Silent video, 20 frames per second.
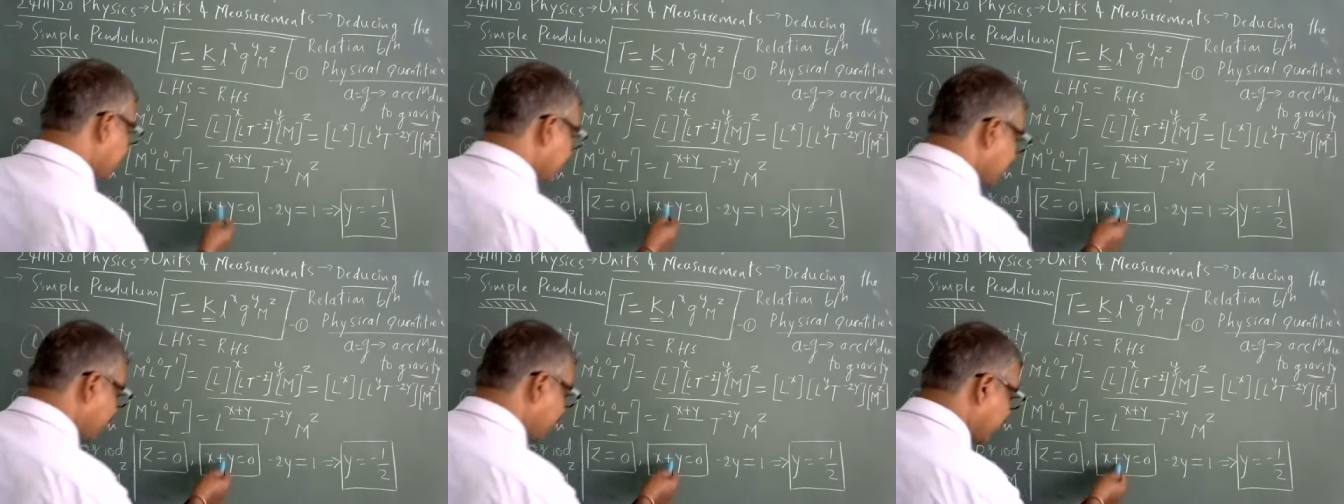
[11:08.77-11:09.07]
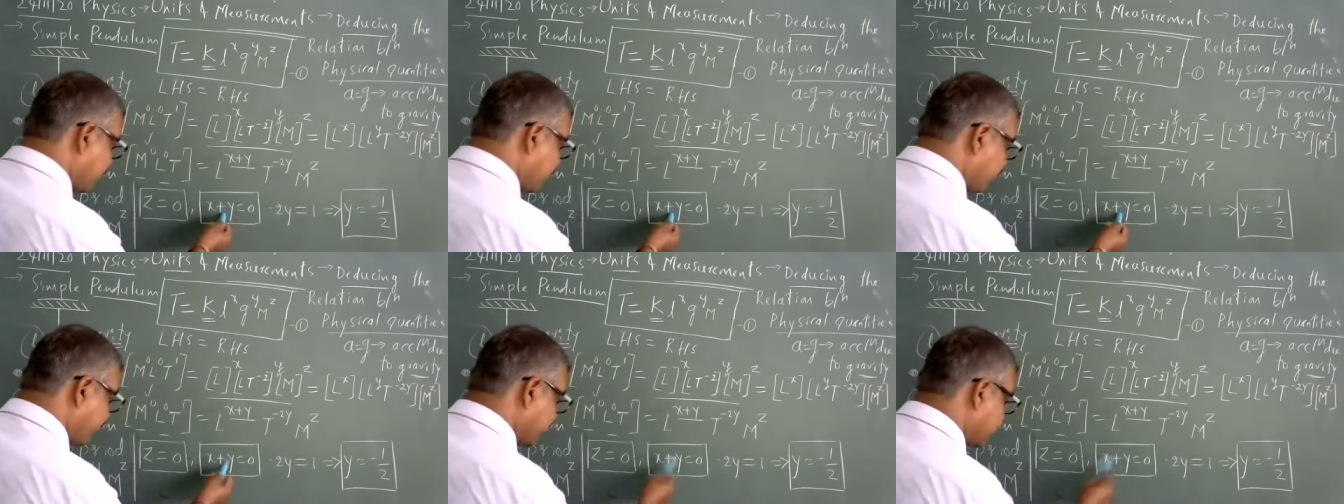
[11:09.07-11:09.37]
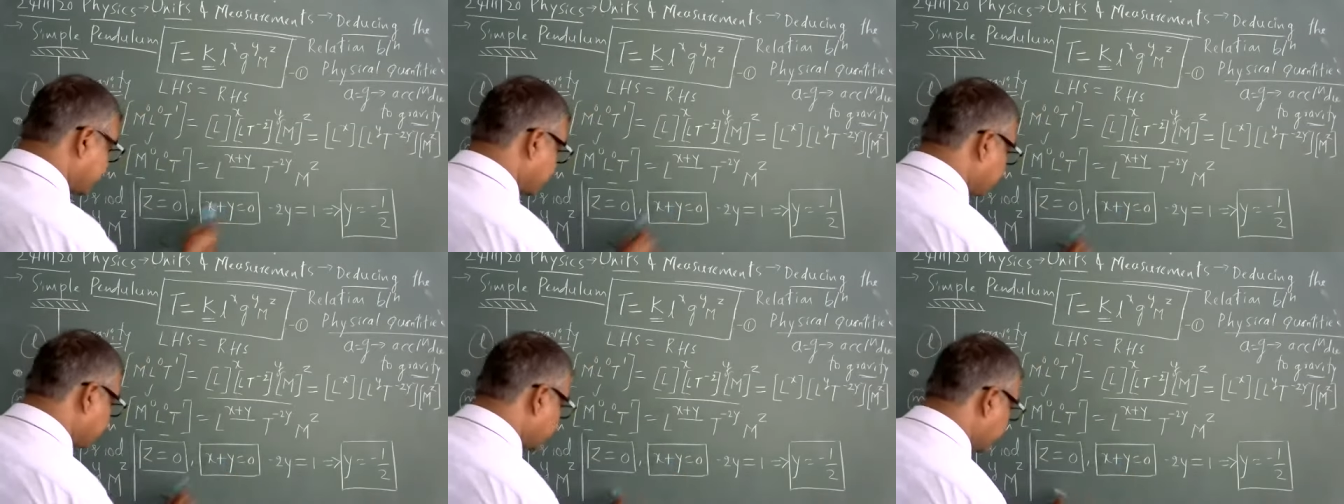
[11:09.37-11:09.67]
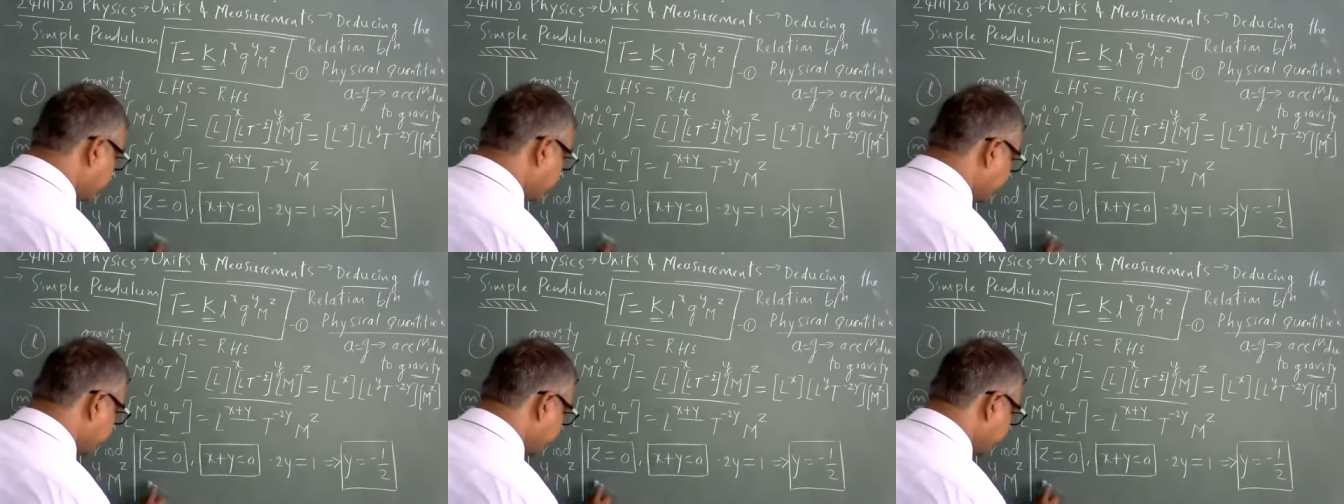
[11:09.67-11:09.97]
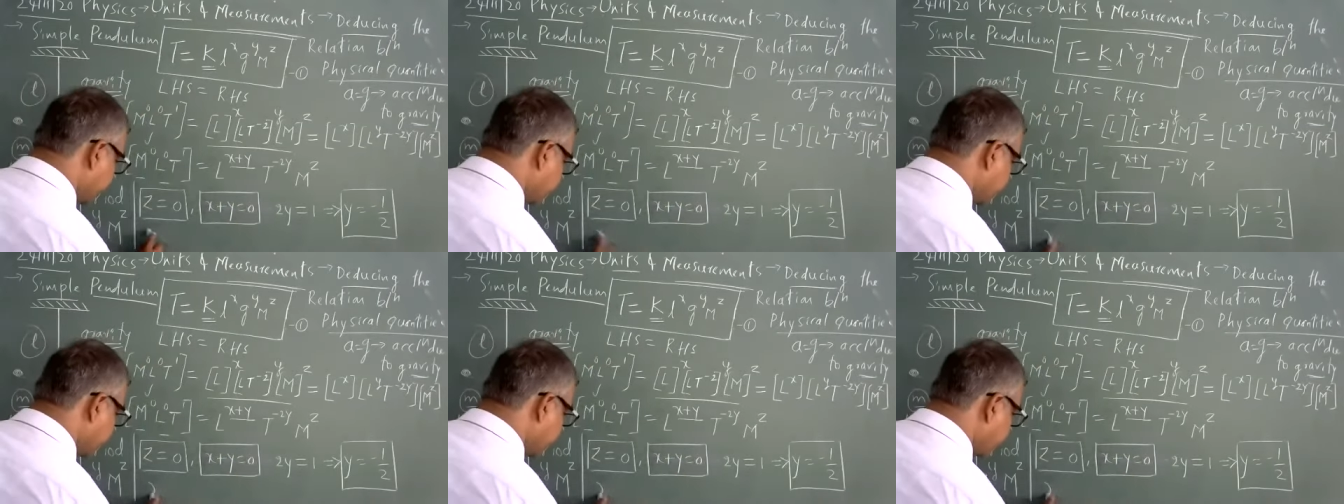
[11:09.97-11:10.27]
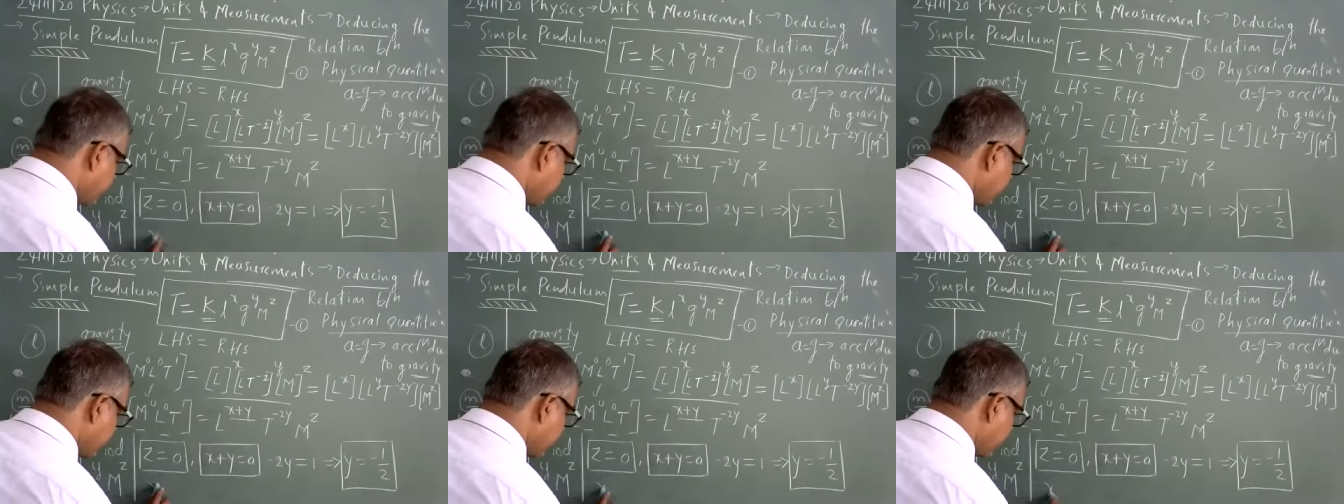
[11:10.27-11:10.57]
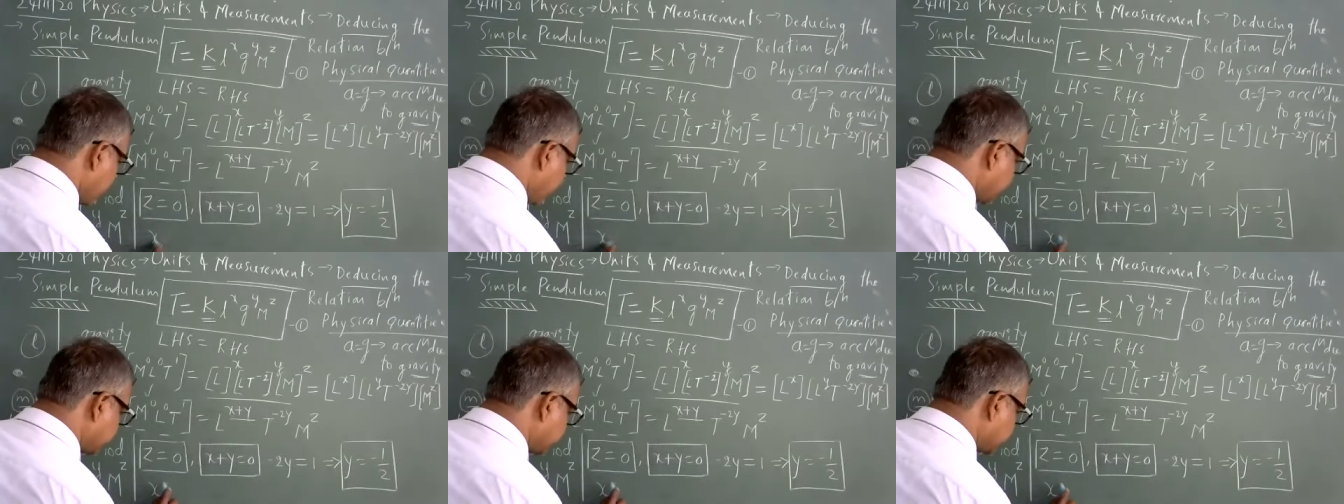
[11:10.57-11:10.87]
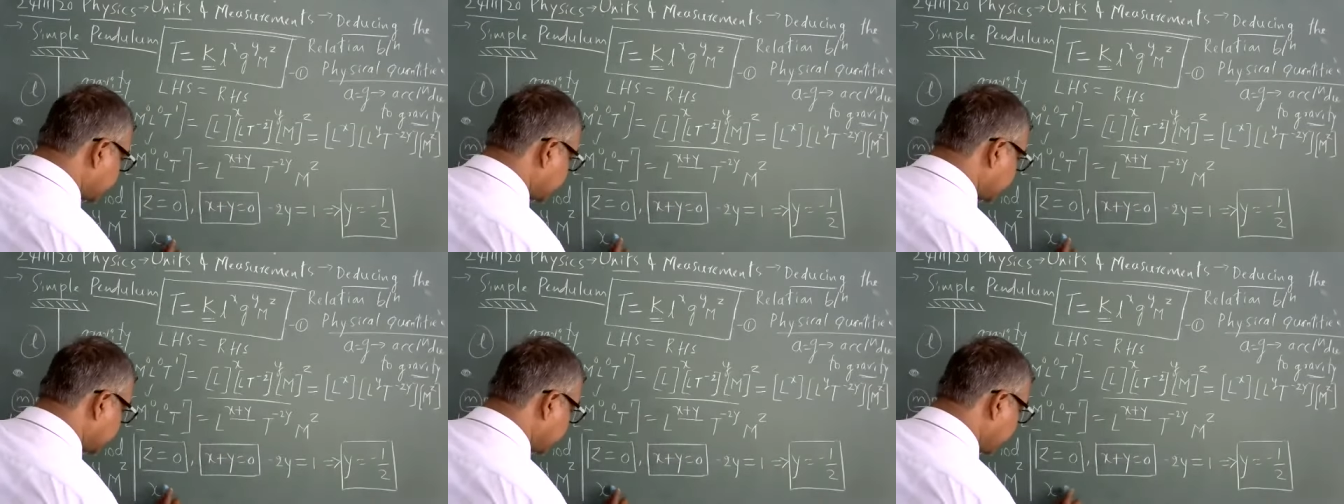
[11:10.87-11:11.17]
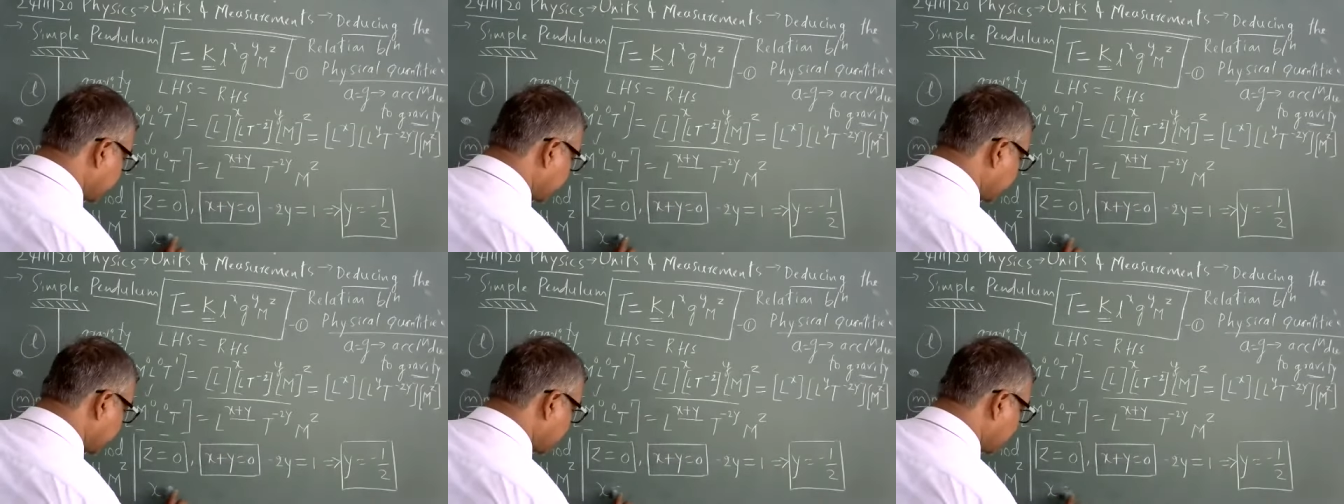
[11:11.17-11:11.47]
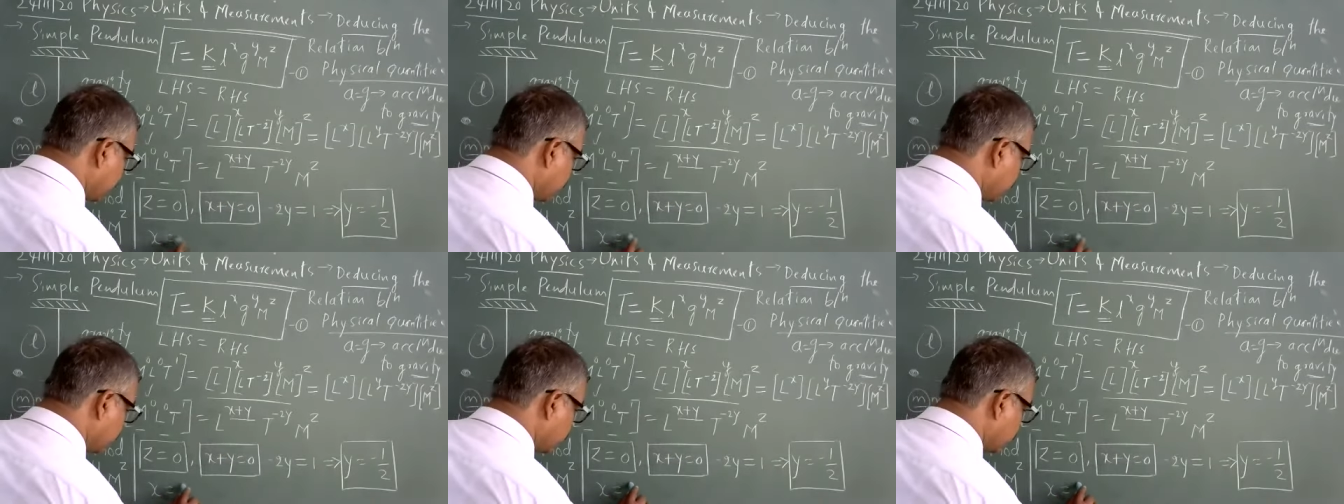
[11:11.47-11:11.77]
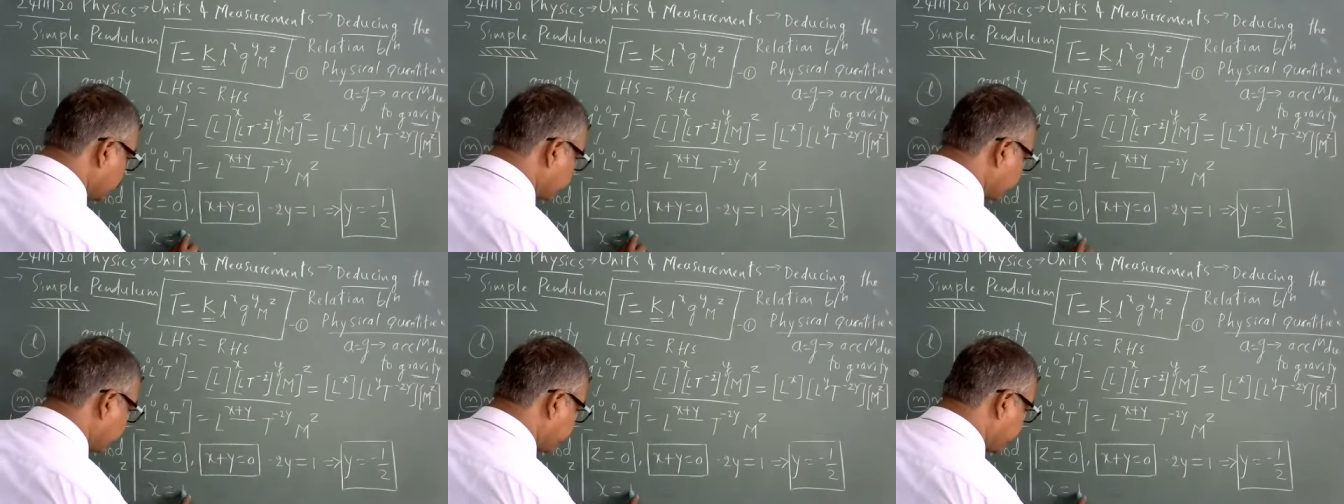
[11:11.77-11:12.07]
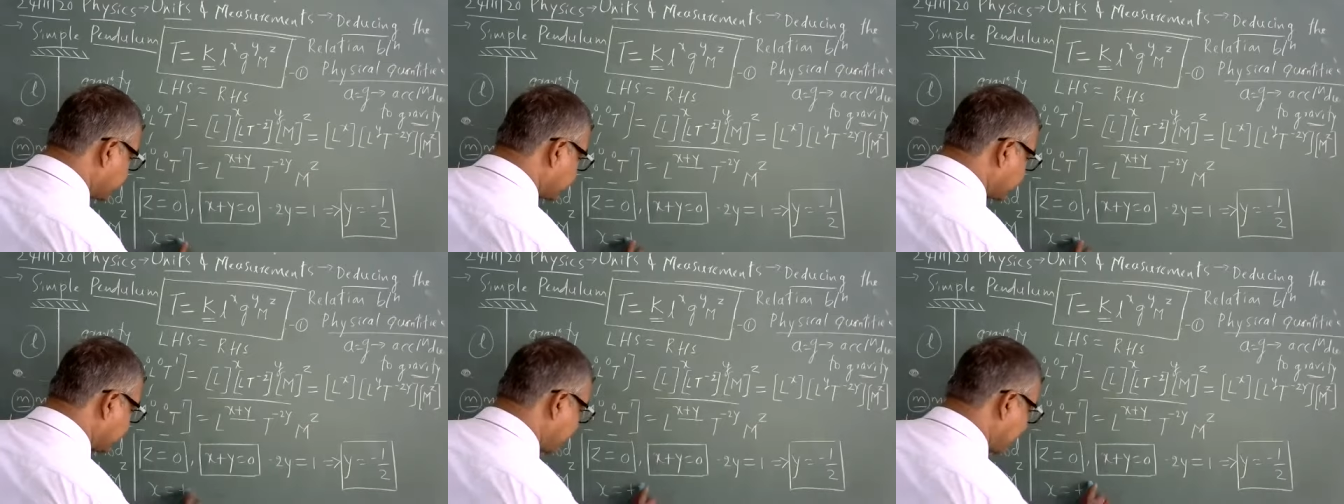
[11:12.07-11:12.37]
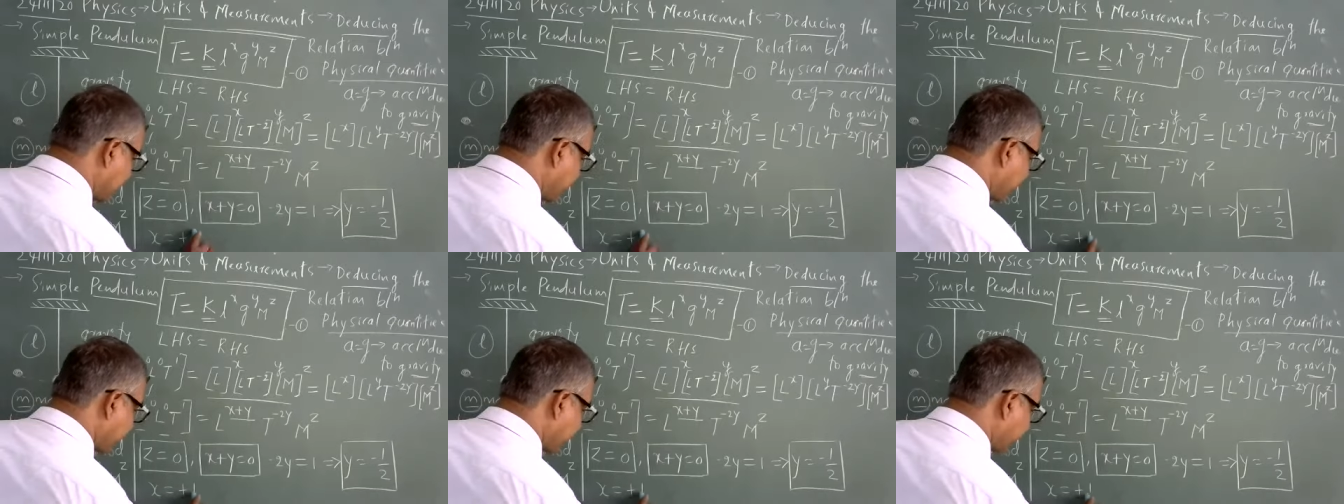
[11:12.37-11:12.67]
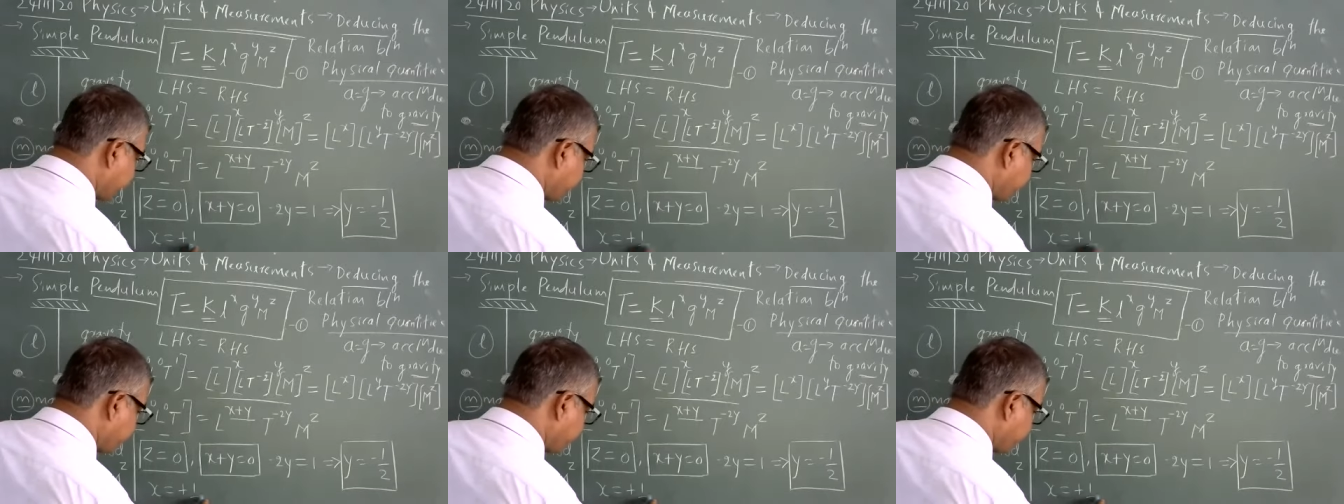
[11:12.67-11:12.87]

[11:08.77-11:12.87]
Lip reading: Like if I substitute here, x equal to plus half,